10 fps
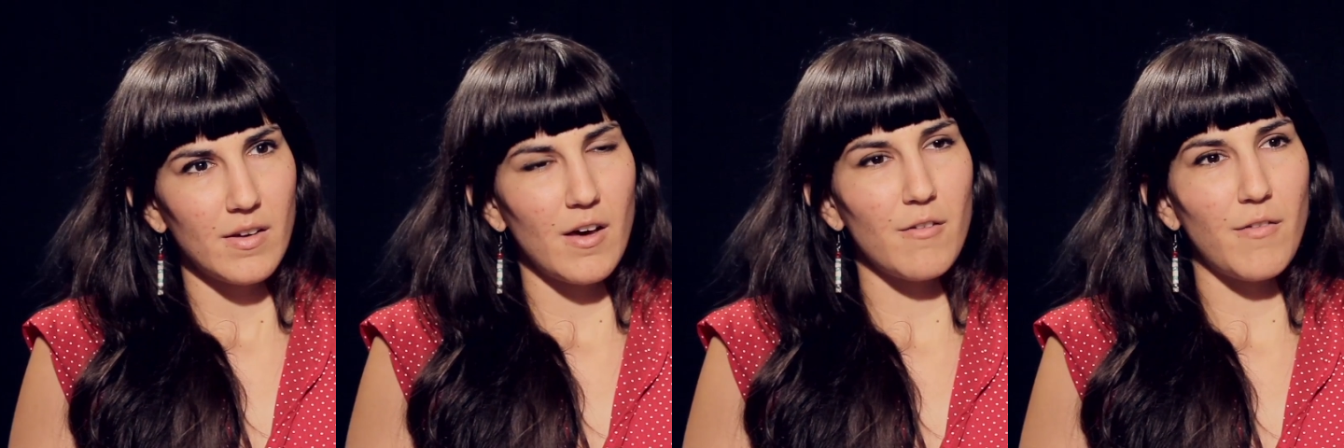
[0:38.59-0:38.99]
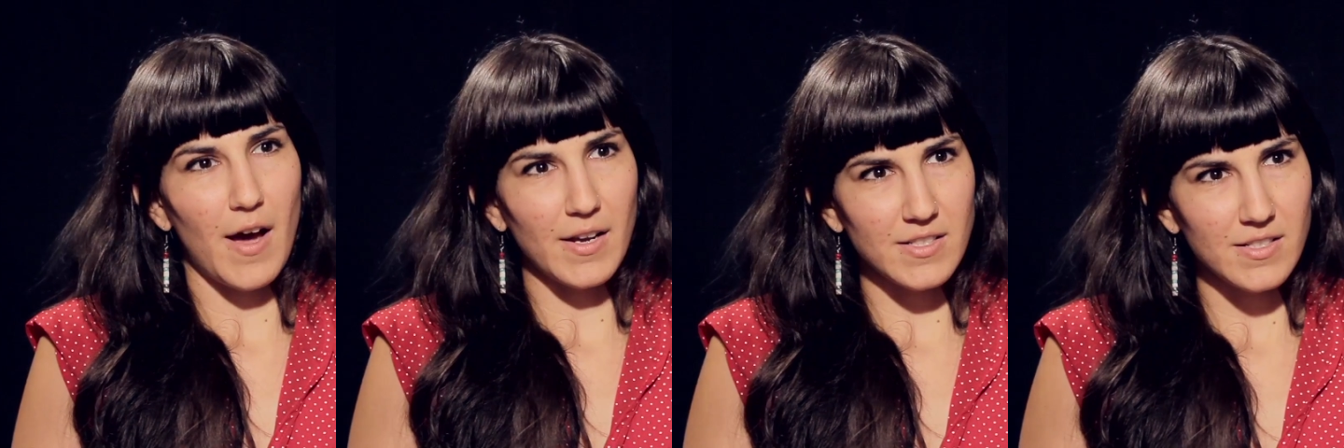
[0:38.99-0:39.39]

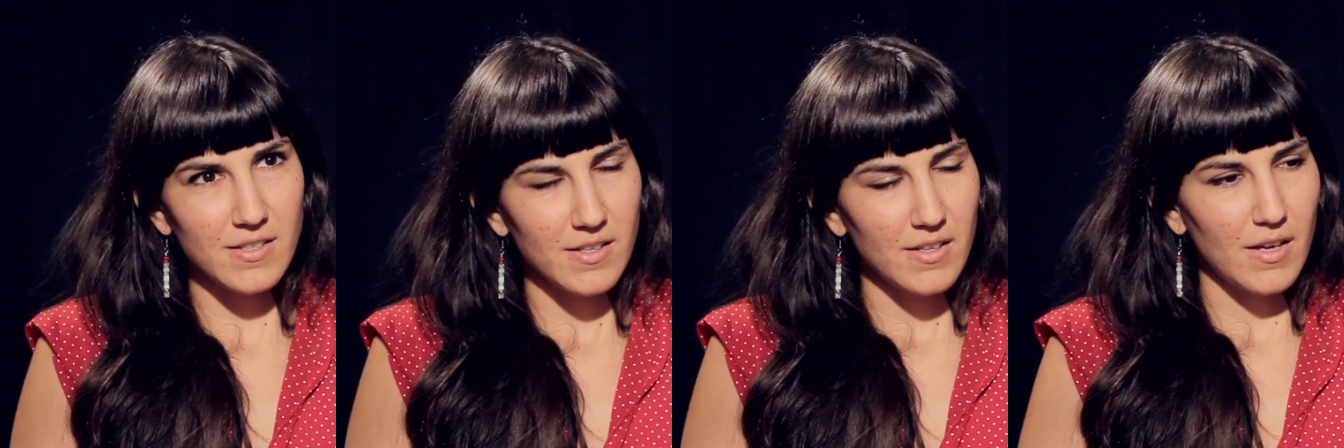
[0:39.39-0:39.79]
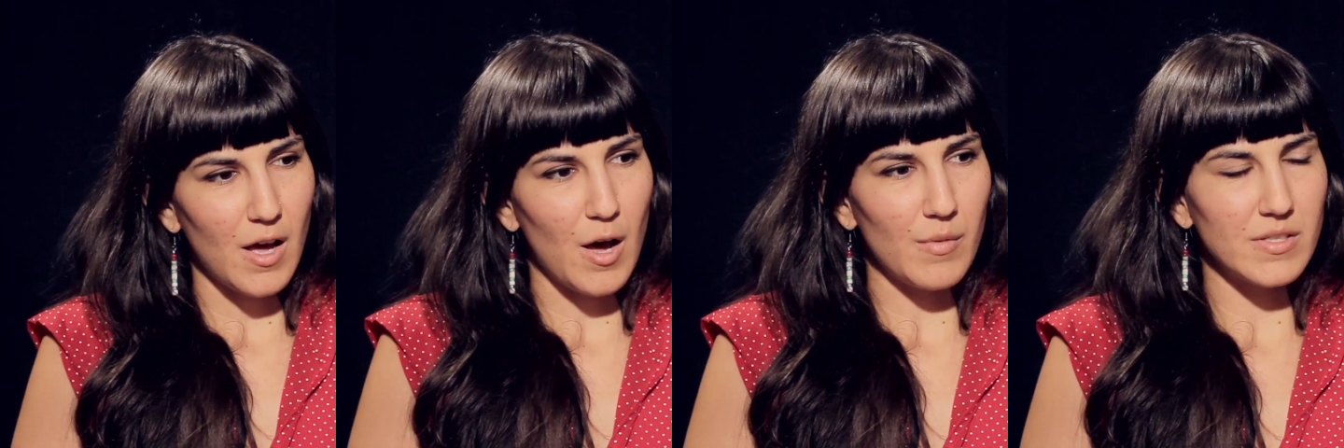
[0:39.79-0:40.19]
effect
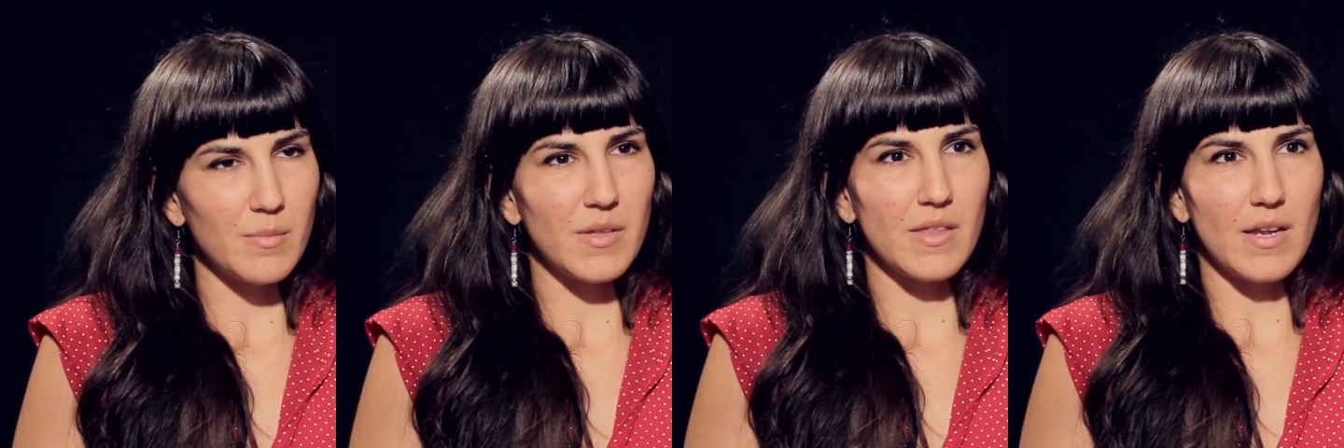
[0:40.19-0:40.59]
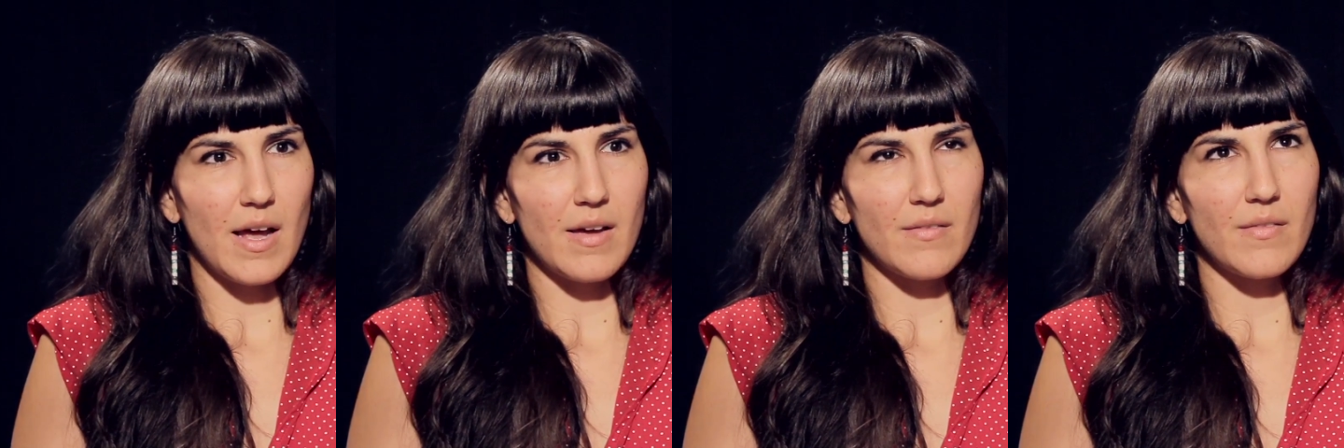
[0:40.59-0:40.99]
um, is something that
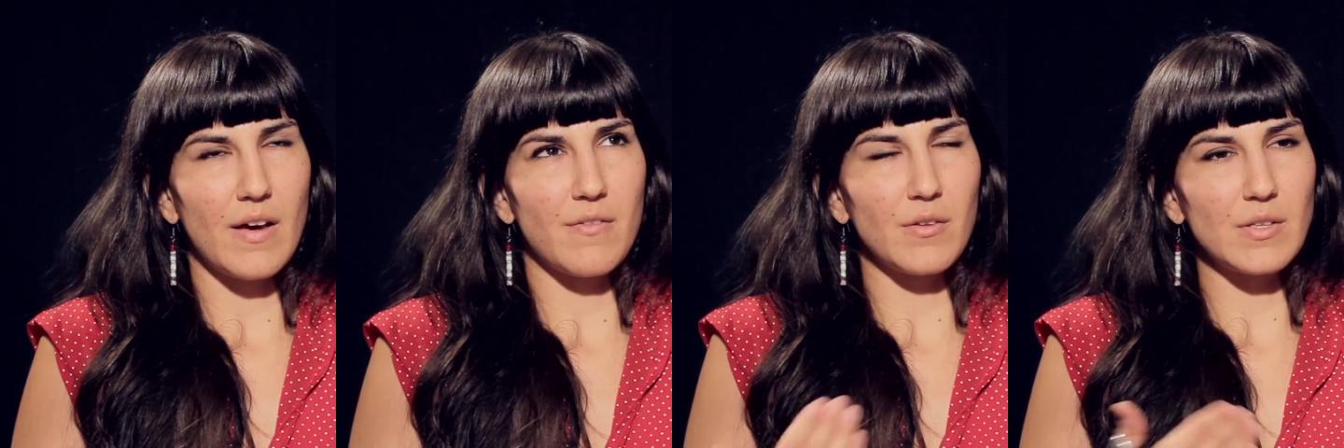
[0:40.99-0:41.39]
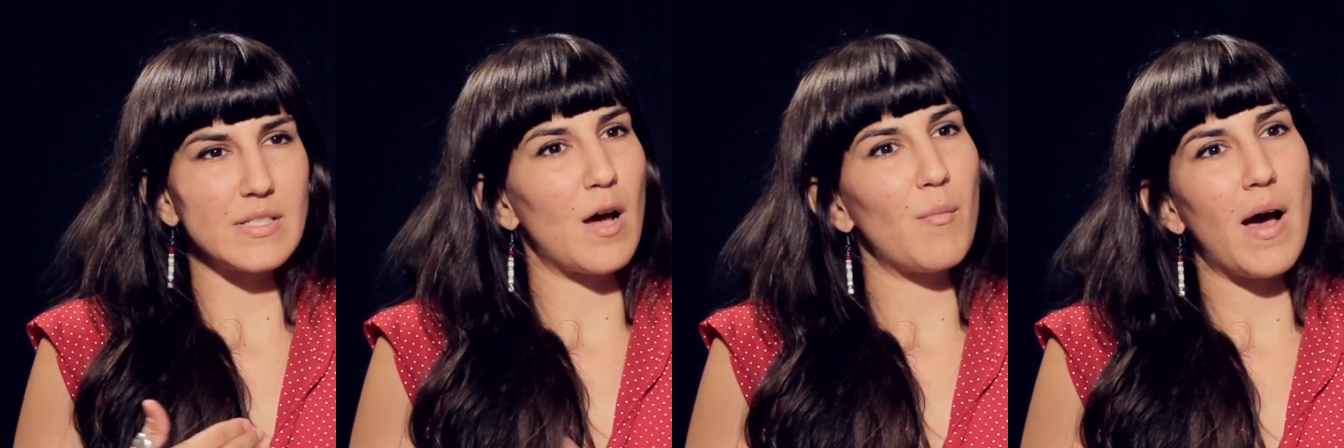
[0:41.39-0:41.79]
I I feel is
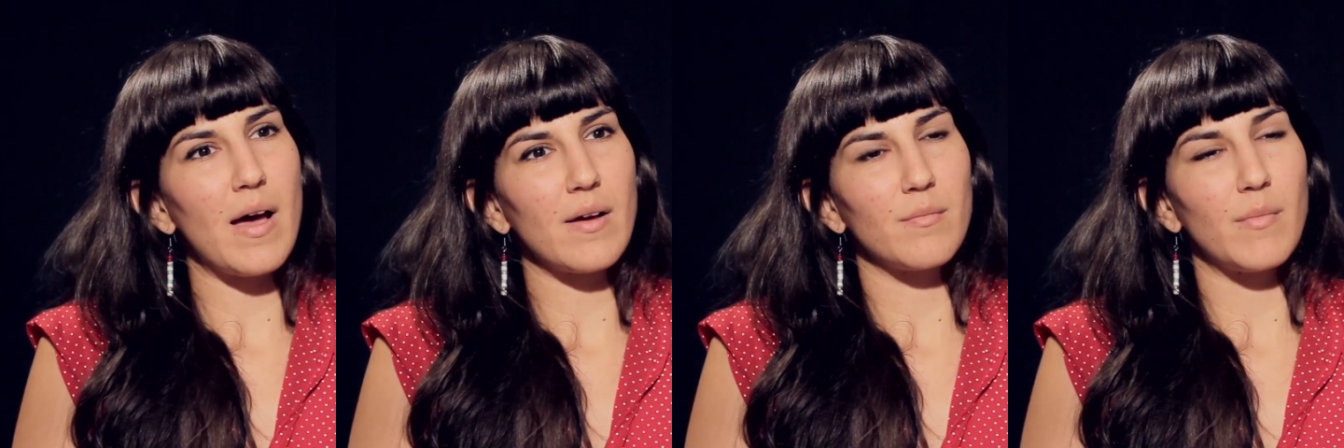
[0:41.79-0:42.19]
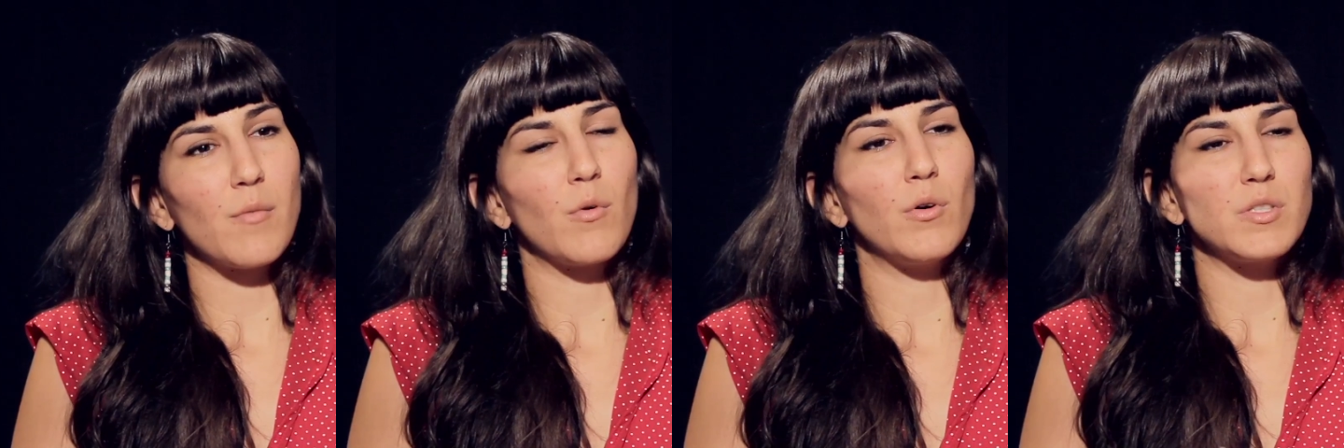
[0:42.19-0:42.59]
now my my
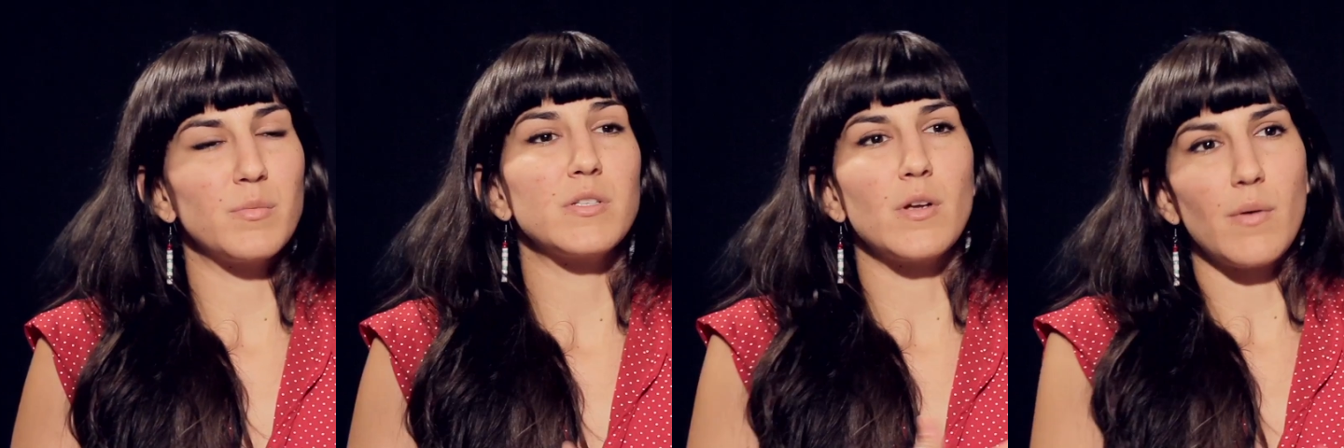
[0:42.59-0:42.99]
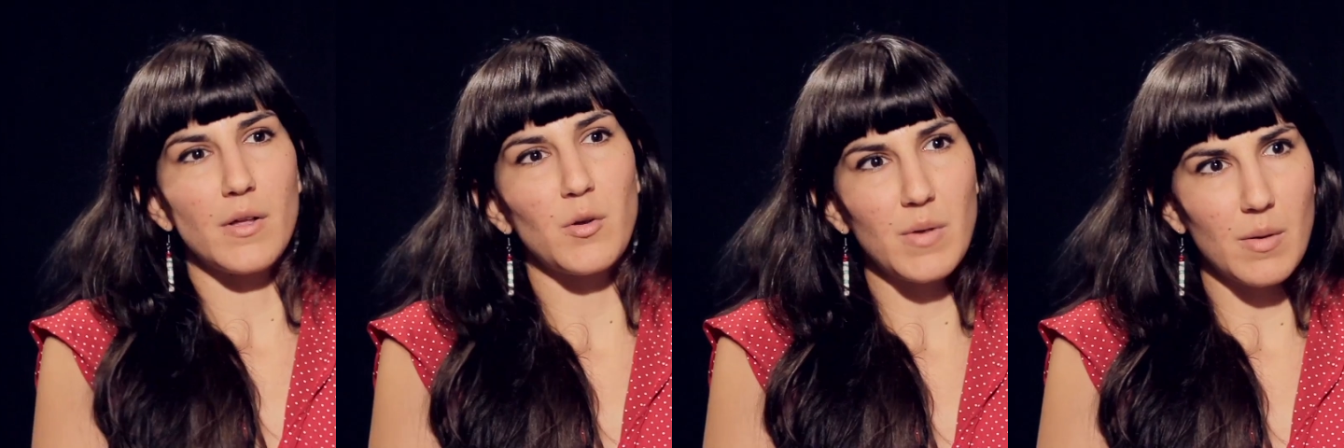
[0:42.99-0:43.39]
role to bestow on
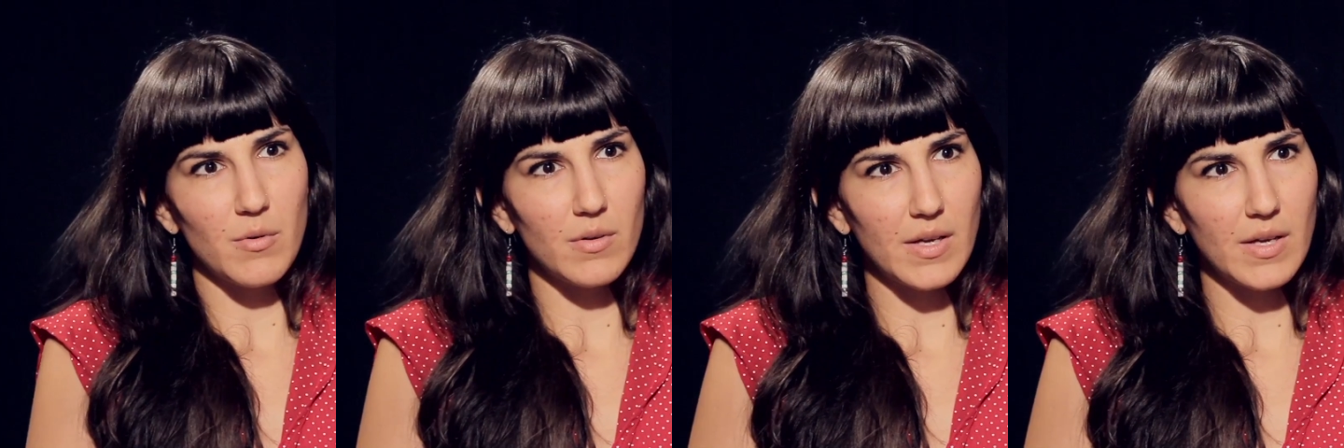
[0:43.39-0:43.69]
other people,